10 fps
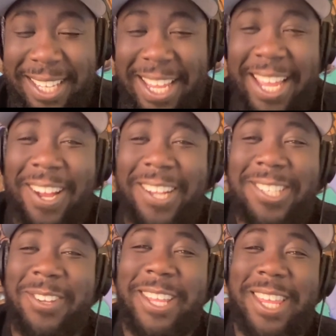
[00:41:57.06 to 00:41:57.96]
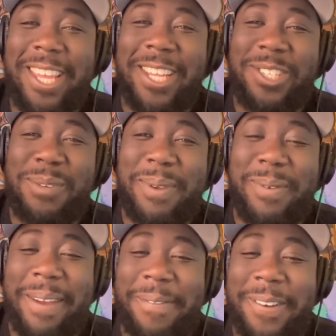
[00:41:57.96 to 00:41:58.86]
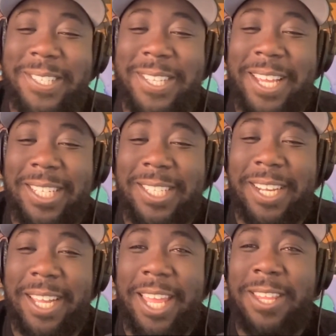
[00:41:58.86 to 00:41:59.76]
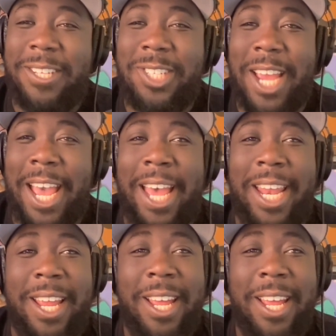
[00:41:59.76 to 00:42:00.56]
Yeah. Also, I think it should be referenced that in the chat,